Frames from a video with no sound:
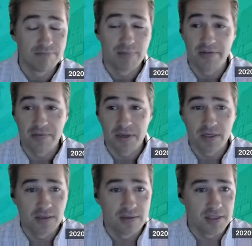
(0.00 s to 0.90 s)
Hi,
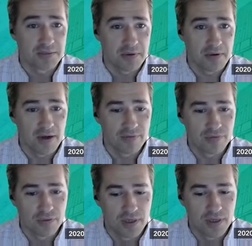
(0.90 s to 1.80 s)
everybody. Thanks, Parag,
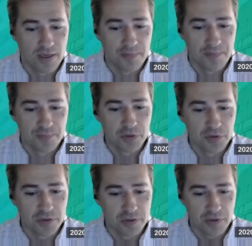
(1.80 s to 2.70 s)
for doing
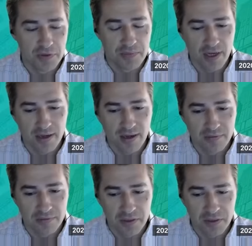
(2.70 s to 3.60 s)
this with me. I
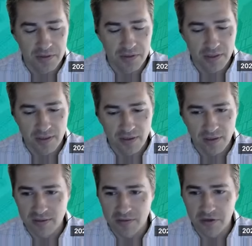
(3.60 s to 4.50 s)
really appreciate it. I
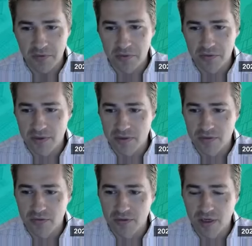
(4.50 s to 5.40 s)
think it's a great opportunity
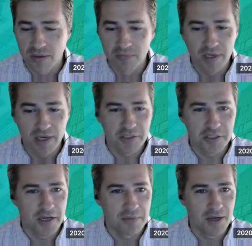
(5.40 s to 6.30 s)
to kind of
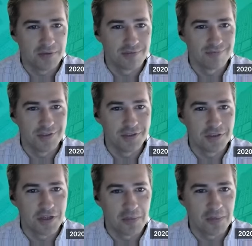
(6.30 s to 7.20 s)
chat about these
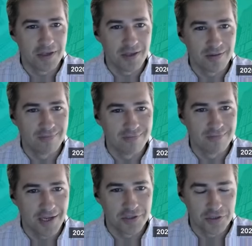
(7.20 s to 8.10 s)
complicated
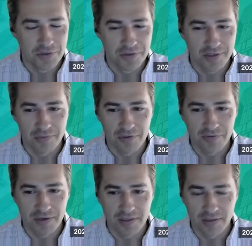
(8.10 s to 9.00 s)
tax issues that we're
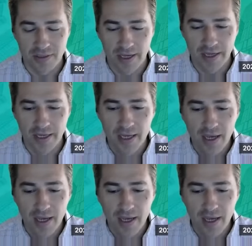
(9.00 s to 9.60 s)
facing today.